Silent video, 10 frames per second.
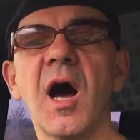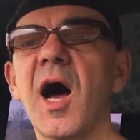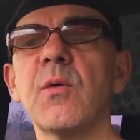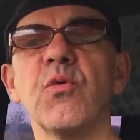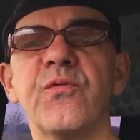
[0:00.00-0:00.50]

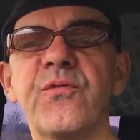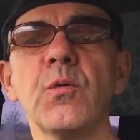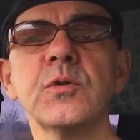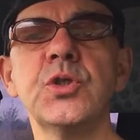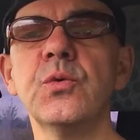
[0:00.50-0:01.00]
I will
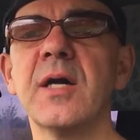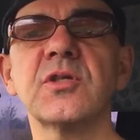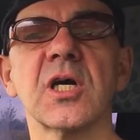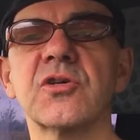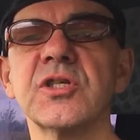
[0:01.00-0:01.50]
fold you
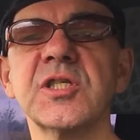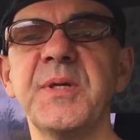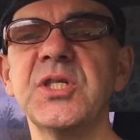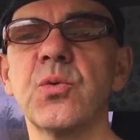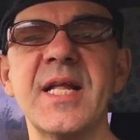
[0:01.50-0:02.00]
out a
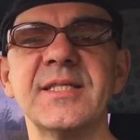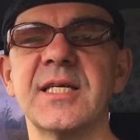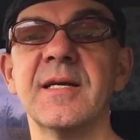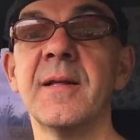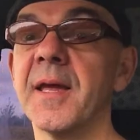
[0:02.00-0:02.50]
crispy
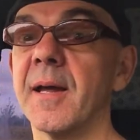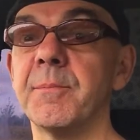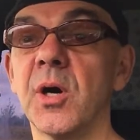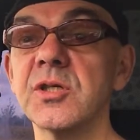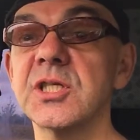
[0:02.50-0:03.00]
20
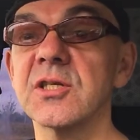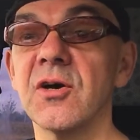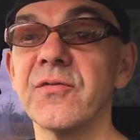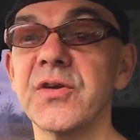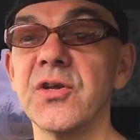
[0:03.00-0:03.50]
and post it
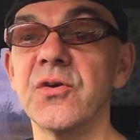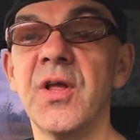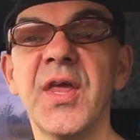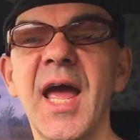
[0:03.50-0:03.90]
off to you.